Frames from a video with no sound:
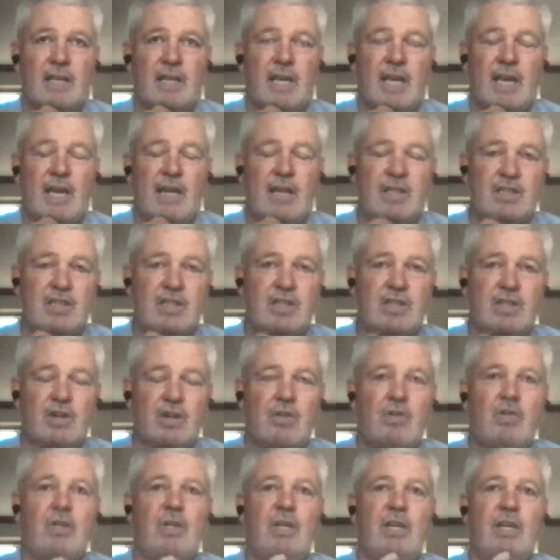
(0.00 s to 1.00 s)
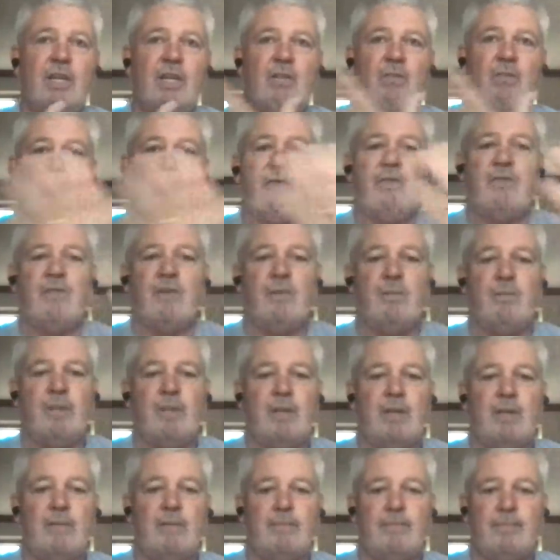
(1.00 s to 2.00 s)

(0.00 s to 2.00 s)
And I just couldn't get away from the,